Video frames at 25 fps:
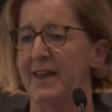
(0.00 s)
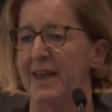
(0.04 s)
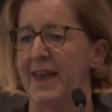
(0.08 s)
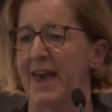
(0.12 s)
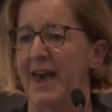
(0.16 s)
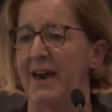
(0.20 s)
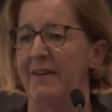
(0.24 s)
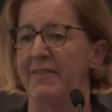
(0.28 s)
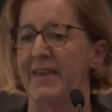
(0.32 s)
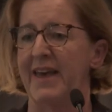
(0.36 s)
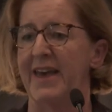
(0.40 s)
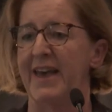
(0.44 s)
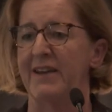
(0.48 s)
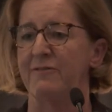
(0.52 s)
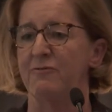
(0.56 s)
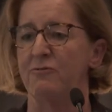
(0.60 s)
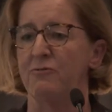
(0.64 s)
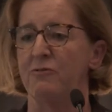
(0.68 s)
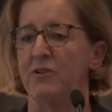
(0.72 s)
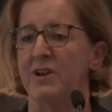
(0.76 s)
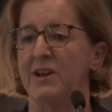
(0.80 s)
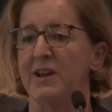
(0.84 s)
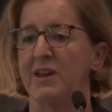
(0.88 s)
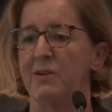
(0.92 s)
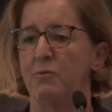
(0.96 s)
how they have
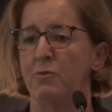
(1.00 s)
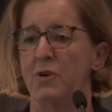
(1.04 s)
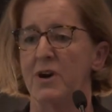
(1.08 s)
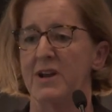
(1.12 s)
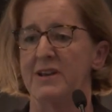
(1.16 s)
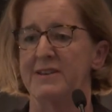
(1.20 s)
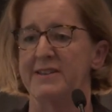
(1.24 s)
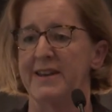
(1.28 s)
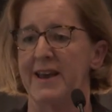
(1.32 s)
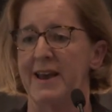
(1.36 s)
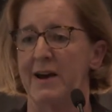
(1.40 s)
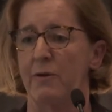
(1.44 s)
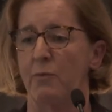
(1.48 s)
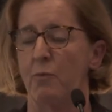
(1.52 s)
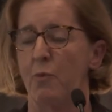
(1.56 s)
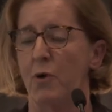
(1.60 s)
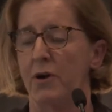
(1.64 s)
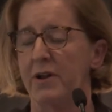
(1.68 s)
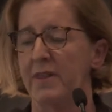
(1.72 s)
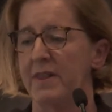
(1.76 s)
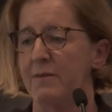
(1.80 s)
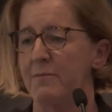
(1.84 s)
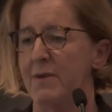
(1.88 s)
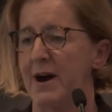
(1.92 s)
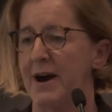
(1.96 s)
really worked out what
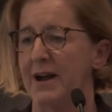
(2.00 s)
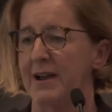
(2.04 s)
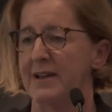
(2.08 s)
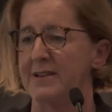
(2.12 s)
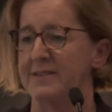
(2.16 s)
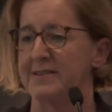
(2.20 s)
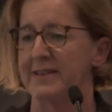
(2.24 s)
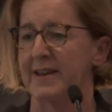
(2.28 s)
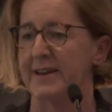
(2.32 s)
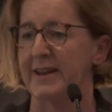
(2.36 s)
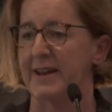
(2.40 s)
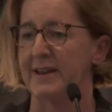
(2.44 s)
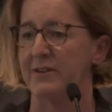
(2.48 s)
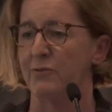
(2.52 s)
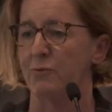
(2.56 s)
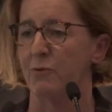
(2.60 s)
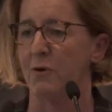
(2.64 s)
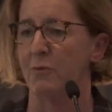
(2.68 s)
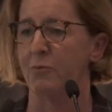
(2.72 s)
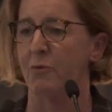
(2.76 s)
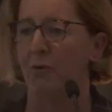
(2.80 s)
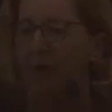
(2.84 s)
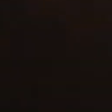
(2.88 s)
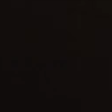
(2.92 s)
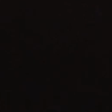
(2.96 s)
are the markets they need to
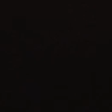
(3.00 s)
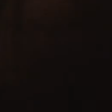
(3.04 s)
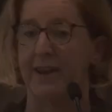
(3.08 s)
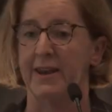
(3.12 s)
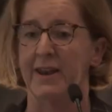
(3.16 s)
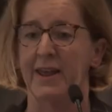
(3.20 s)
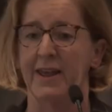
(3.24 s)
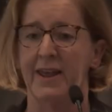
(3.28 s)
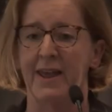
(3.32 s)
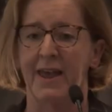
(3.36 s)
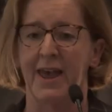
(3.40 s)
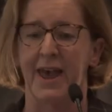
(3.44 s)
operate in,